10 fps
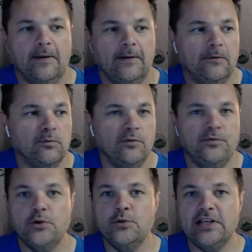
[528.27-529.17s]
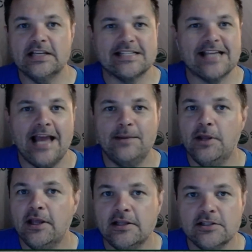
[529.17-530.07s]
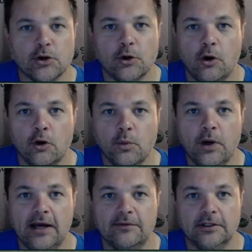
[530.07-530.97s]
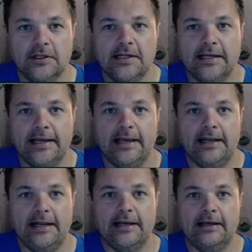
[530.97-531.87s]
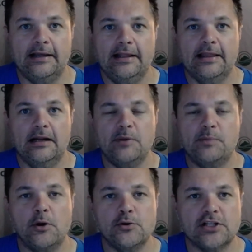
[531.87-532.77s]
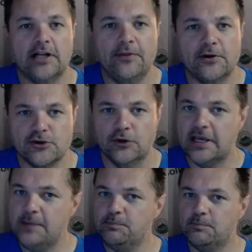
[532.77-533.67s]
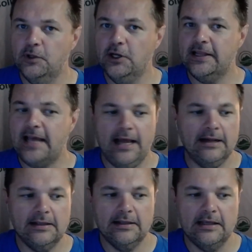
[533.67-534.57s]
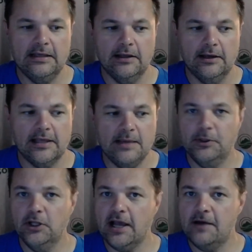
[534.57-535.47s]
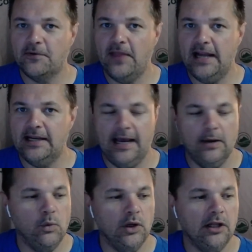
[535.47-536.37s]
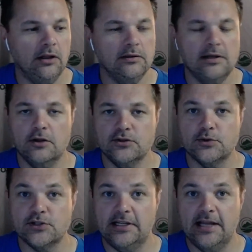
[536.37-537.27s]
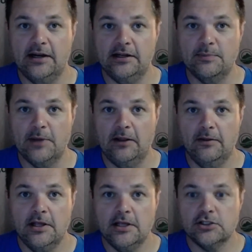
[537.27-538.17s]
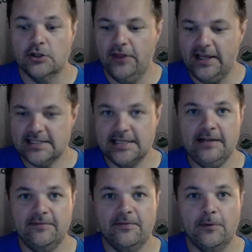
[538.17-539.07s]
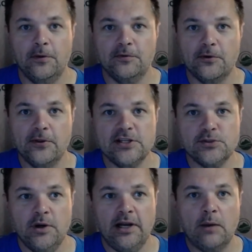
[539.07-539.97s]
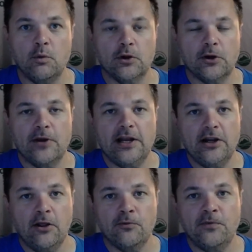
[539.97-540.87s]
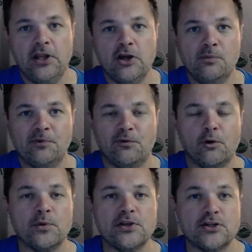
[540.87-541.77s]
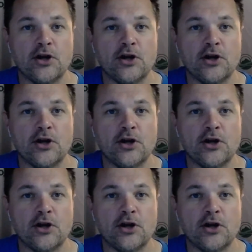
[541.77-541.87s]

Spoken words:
review the assignments or whatever, and that'll be posted on there. So keep a lookout for that, and I will also send out an email. So that's it for this one. I will create another video before we start